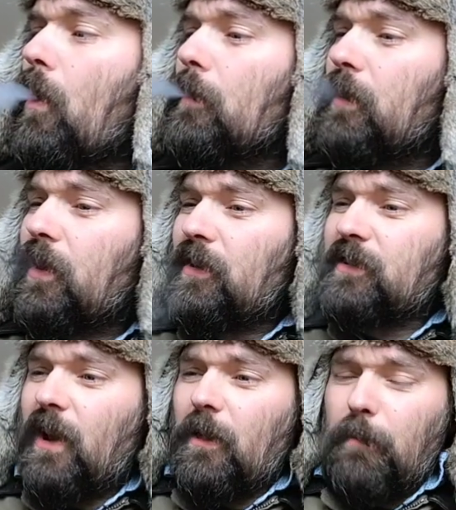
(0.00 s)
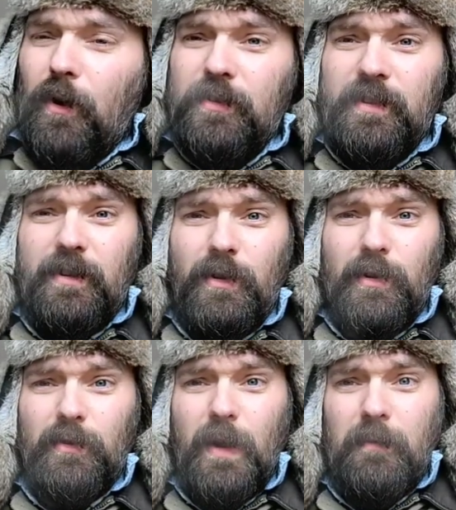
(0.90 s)
Because the other person who is
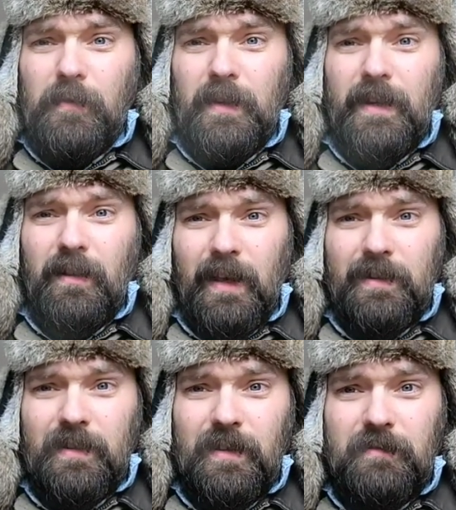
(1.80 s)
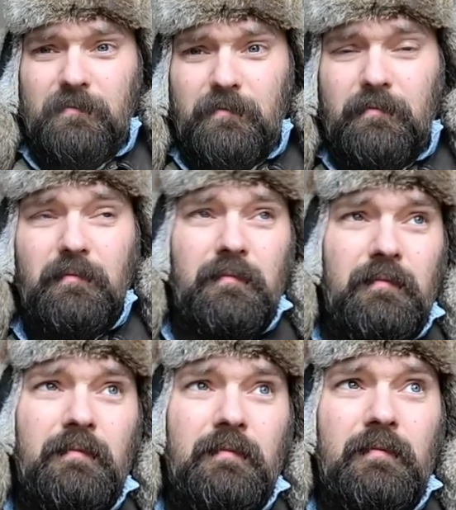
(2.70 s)
rightfully elected,
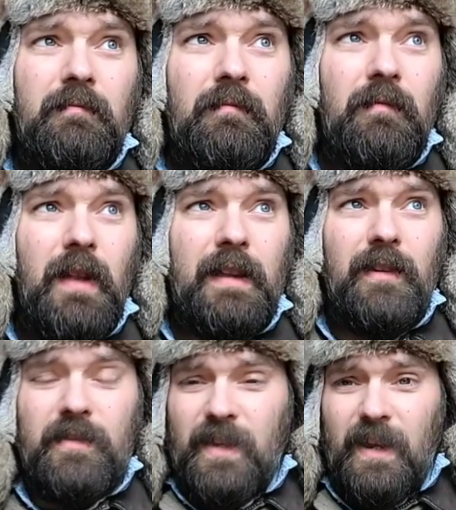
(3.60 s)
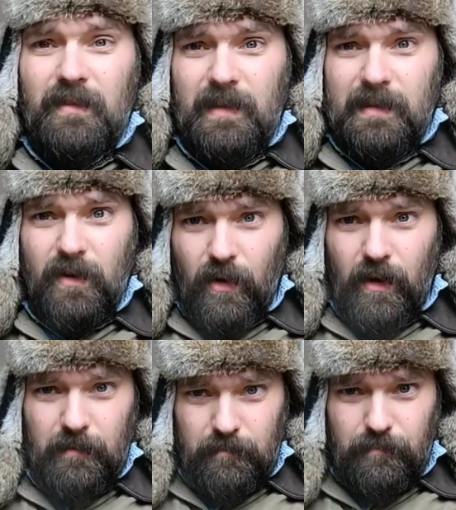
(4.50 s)
like they're saying this current
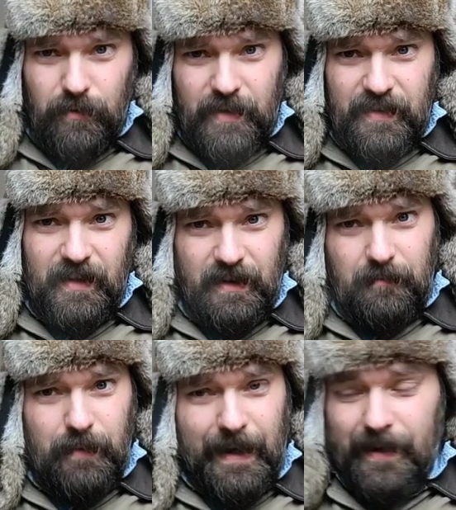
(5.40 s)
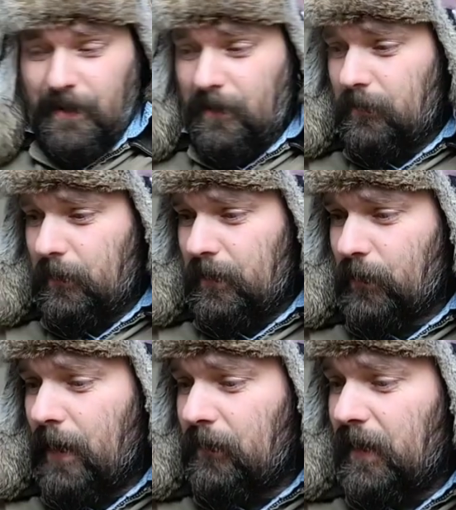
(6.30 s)
president, Biden, was
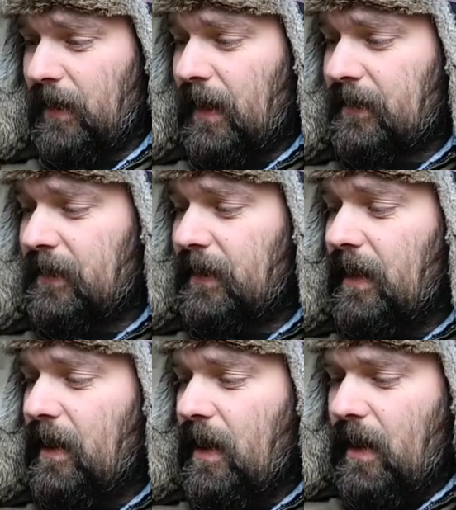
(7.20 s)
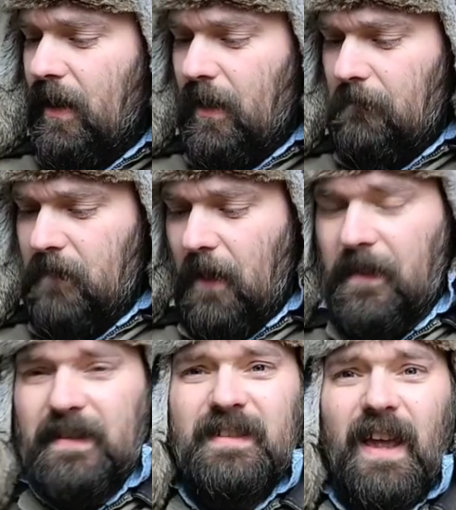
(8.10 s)
rightfully elected, uh, nothing
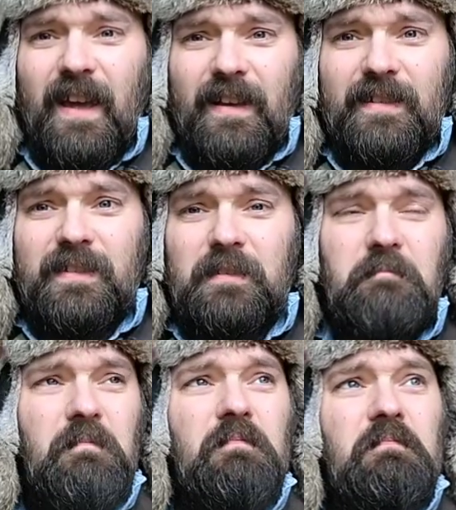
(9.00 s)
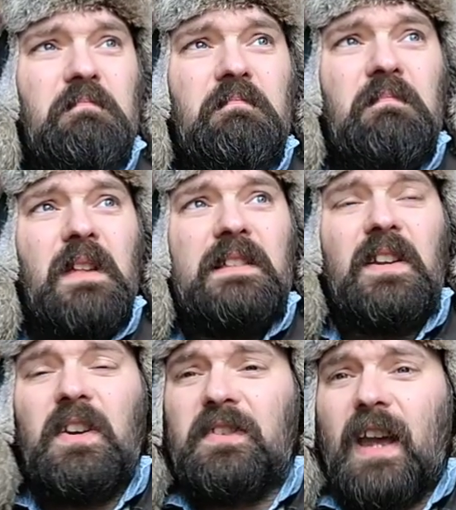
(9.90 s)
says it's a
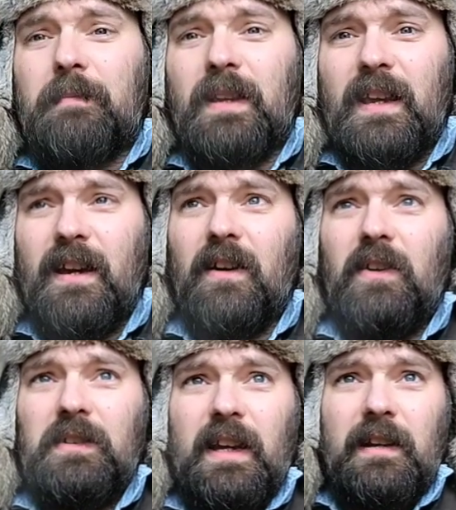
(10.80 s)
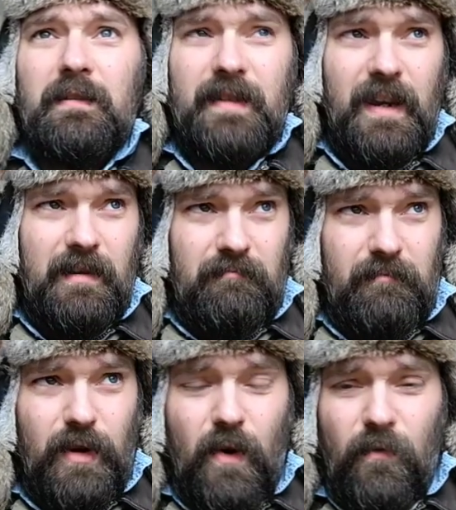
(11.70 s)
good time to heal like saying
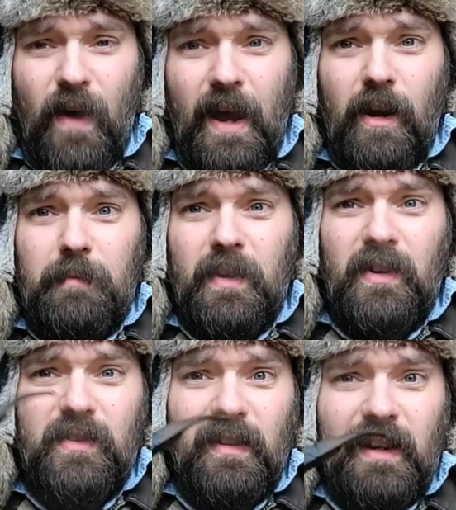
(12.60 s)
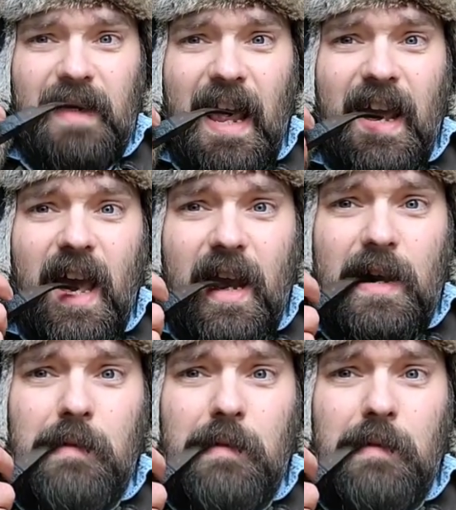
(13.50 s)
you're fired because you like that guy.